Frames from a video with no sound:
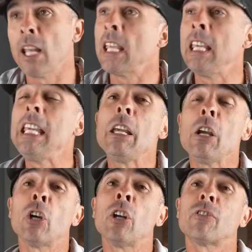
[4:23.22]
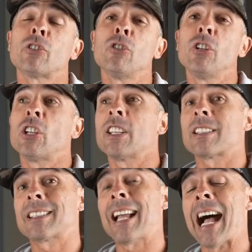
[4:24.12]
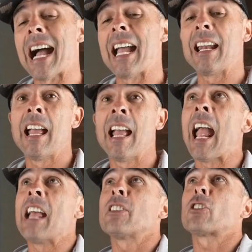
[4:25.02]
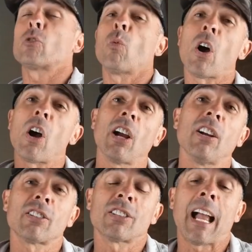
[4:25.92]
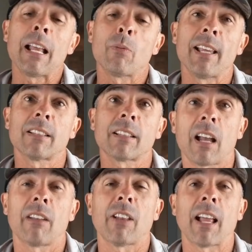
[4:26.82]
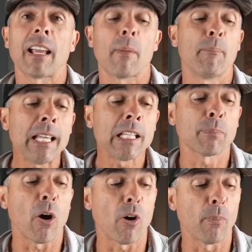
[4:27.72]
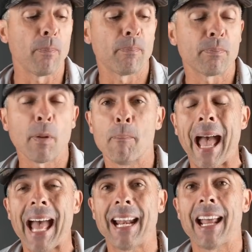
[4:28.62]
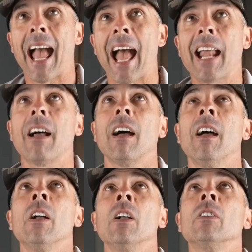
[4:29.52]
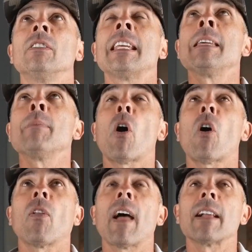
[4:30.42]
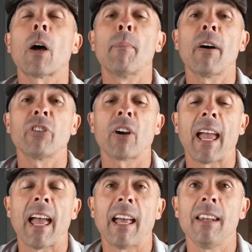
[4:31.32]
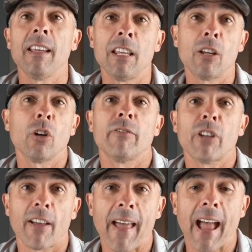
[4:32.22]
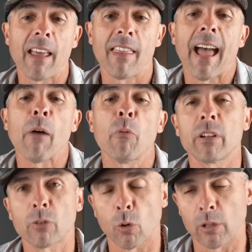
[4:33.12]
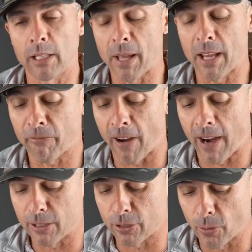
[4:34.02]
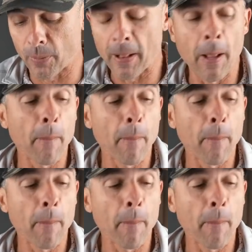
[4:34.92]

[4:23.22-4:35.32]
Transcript: He could have stood to the side and swung sideways, kind of like a baseball bat at a T ball that's above your head. He could have done that. That would have totally been fine too.